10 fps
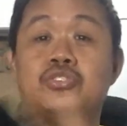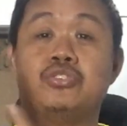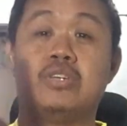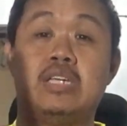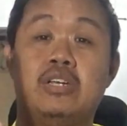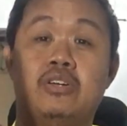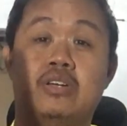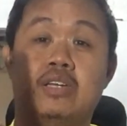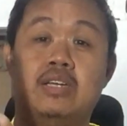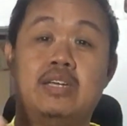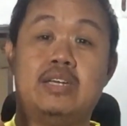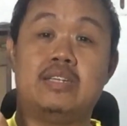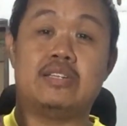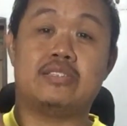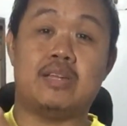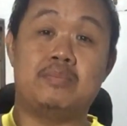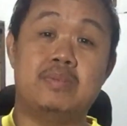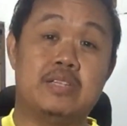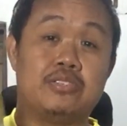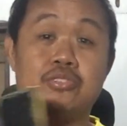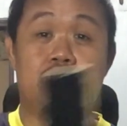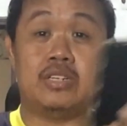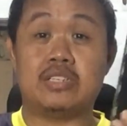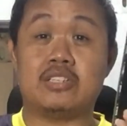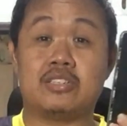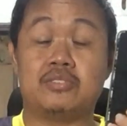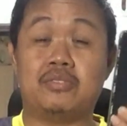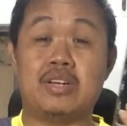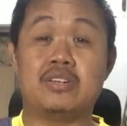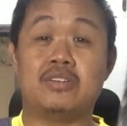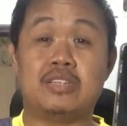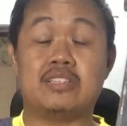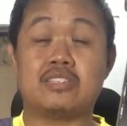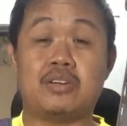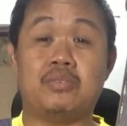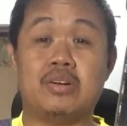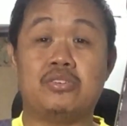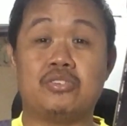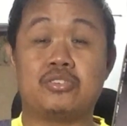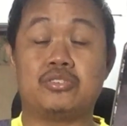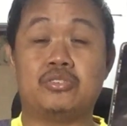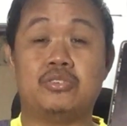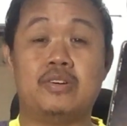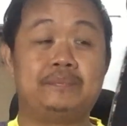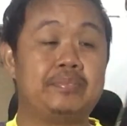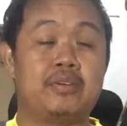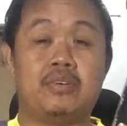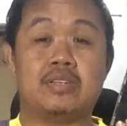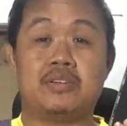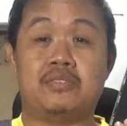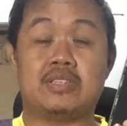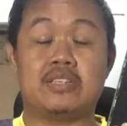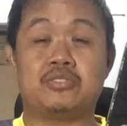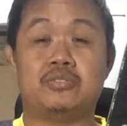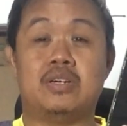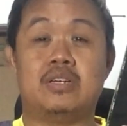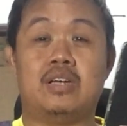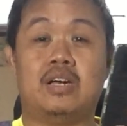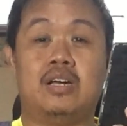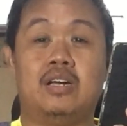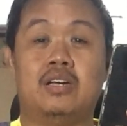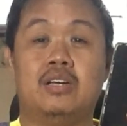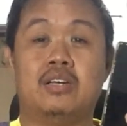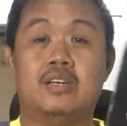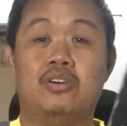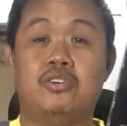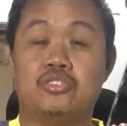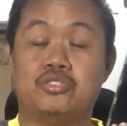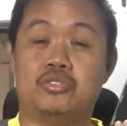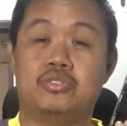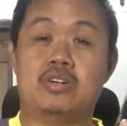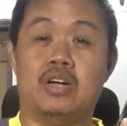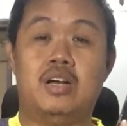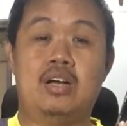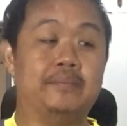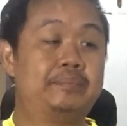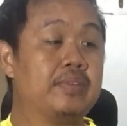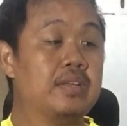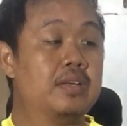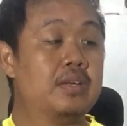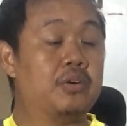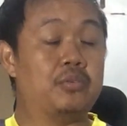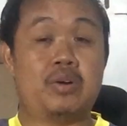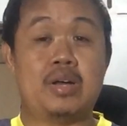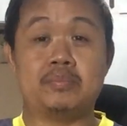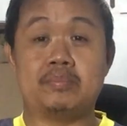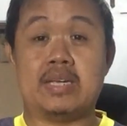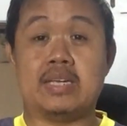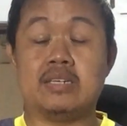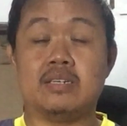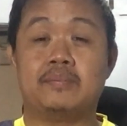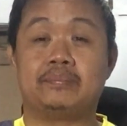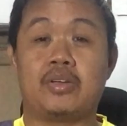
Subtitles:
to here in this tablet. So that is a one also what is one also one main